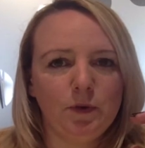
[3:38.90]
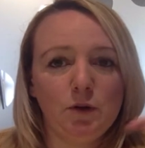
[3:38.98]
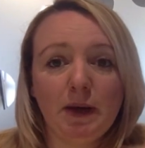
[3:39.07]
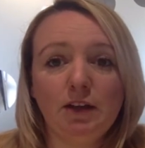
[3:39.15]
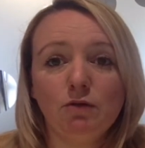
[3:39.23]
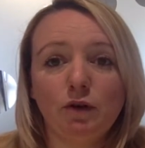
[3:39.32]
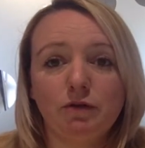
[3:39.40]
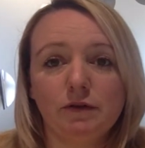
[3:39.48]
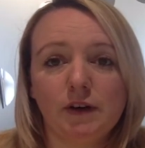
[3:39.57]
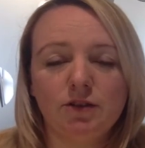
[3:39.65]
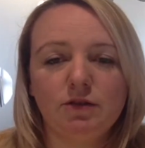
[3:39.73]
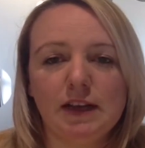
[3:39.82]
You make your offer of
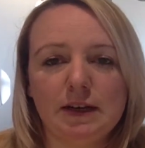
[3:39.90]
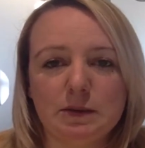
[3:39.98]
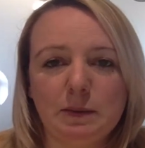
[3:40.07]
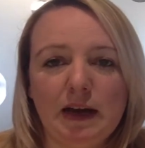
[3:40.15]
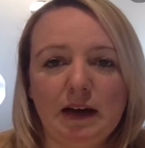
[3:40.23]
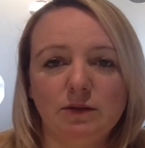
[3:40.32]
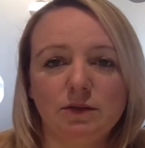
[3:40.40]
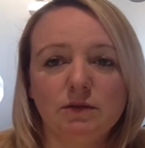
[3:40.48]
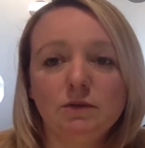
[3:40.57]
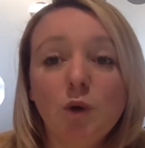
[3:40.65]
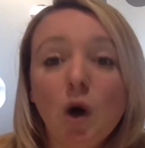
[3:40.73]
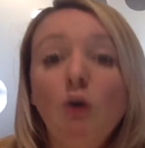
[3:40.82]
£100,000.
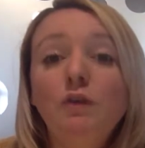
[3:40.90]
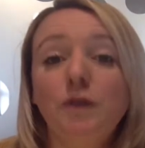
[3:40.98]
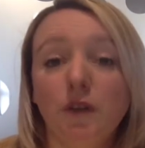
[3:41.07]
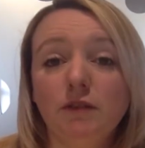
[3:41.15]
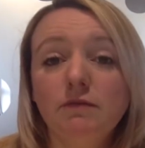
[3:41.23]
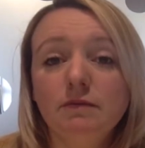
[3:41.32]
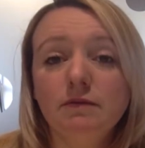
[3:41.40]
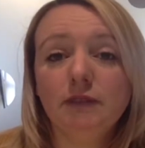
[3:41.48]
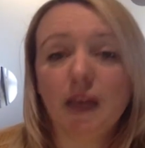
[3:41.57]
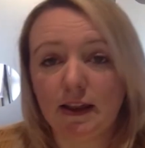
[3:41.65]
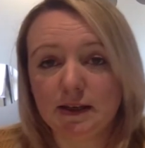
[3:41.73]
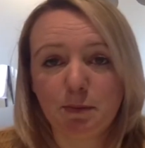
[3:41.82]
Quite often,
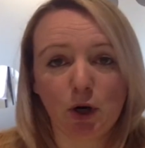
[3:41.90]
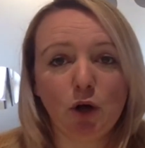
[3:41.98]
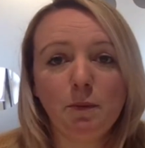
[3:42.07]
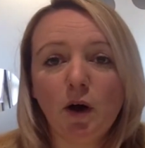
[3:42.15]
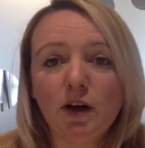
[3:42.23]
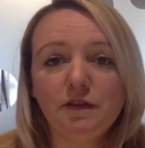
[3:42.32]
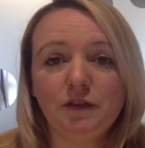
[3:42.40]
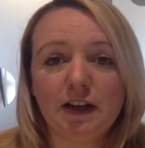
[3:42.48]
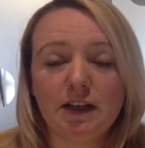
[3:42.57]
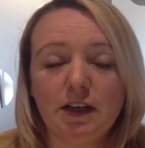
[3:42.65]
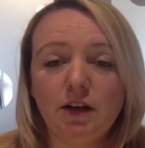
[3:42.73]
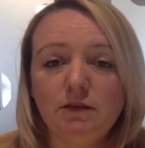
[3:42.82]
it's below market
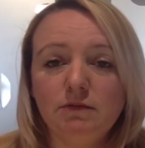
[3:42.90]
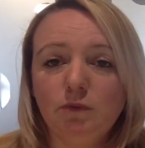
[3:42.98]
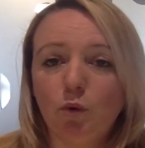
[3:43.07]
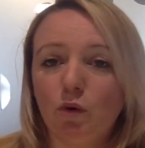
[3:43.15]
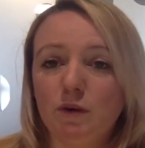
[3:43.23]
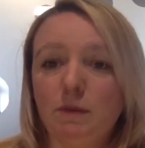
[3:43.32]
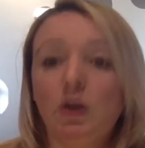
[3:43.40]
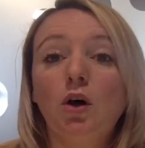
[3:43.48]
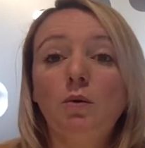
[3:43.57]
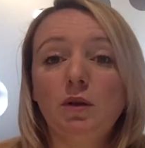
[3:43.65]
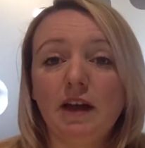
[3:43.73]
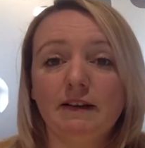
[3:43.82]
value, or it's
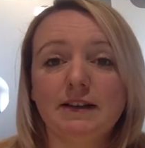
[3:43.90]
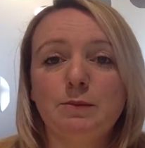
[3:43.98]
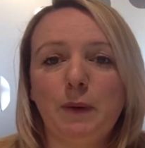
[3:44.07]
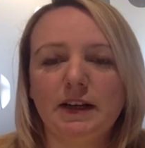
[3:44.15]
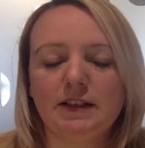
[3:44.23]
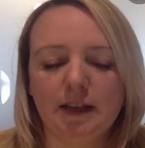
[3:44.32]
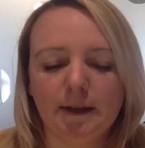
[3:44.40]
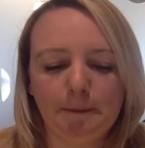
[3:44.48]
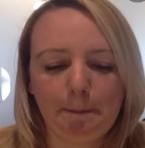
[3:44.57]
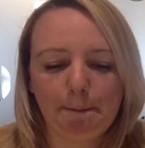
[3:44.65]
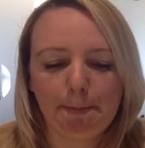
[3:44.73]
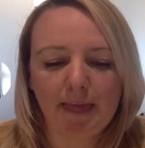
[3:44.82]
below what they're expecting,
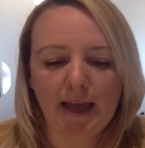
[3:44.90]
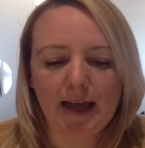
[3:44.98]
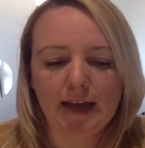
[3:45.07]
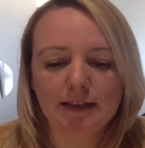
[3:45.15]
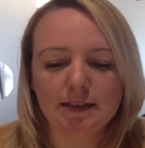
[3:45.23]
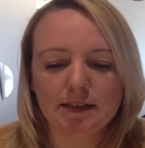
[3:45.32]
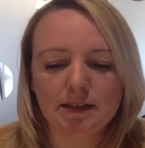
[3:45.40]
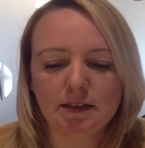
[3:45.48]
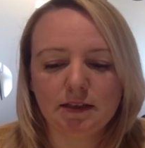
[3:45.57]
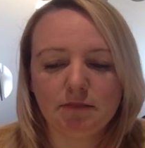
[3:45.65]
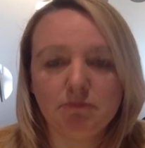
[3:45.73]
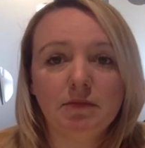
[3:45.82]
and
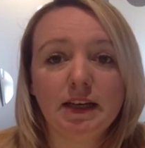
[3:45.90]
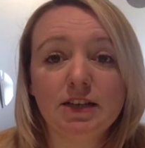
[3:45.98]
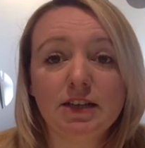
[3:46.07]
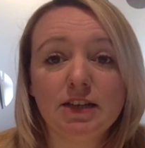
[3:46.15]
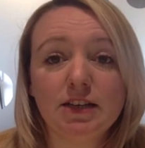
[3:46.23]
it gets